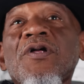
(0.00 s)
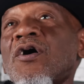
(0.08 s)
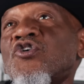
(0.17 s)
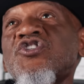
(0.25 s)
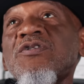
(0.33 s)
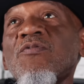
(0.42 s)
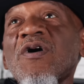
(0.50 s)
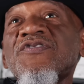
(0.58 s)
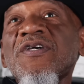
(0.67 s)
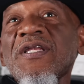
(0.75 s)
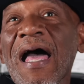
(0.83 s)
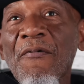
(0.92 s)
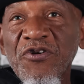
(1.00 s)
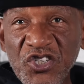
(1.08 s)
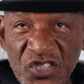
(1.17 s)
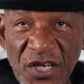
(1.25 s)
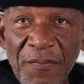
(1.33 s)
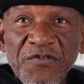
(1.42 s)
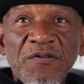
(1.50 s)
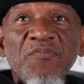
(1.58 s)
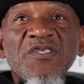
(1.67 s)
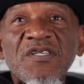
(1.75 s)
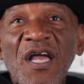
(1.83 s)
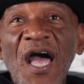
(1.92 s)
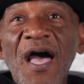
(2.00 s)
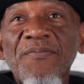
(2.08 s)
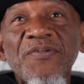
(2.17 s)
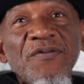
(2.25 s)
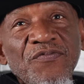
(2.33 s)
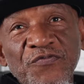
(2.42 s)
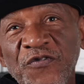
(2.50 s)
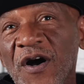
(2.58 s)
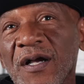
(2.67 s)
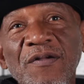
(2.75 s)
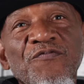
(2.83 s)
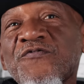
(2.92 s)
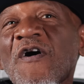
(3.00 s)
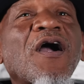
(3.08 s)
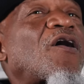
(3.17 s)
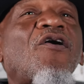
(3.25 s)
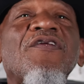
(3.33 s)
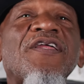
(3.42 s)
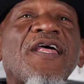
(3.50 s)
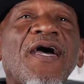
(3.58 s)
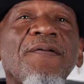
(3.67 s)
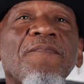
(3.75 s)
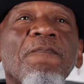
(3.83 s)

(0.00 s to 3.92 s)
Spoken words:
No, she wasn't. And I would have stepped to Mr. Cosby. Fuck all of that.